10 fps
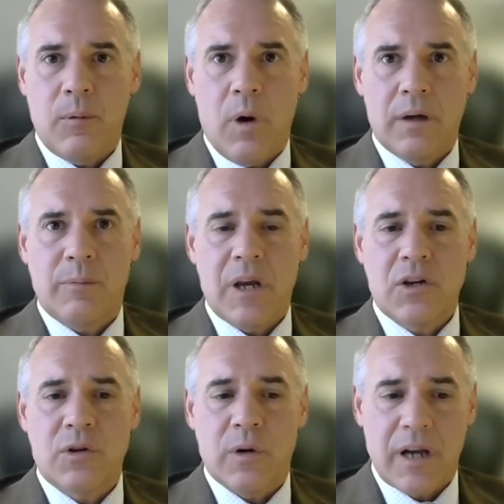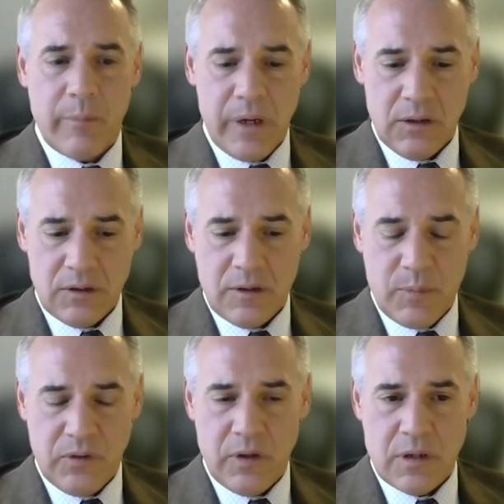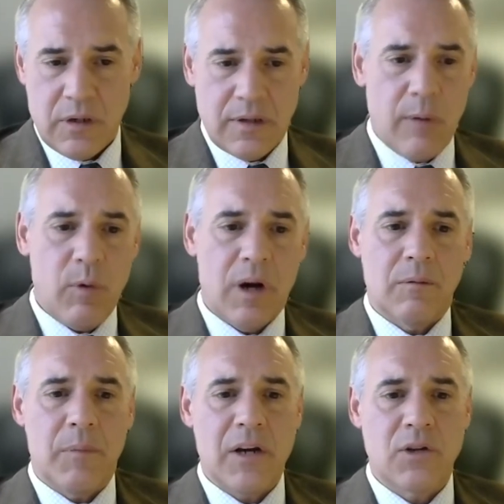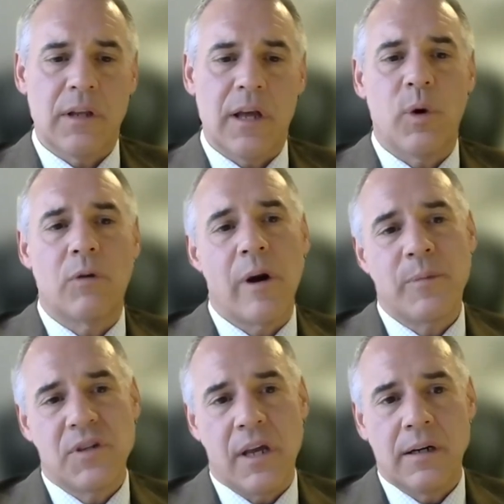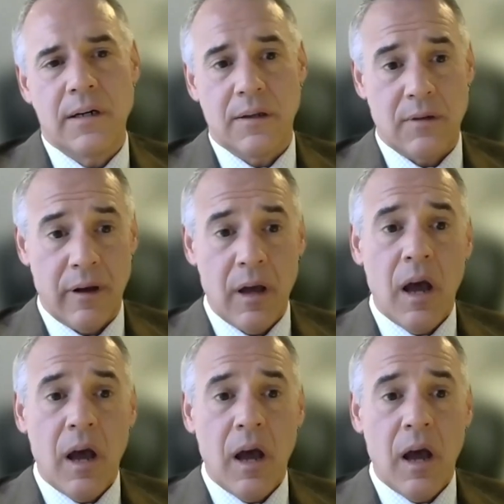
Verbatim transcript: want to make sure coming into the position is I want to make sure that we're represented as a,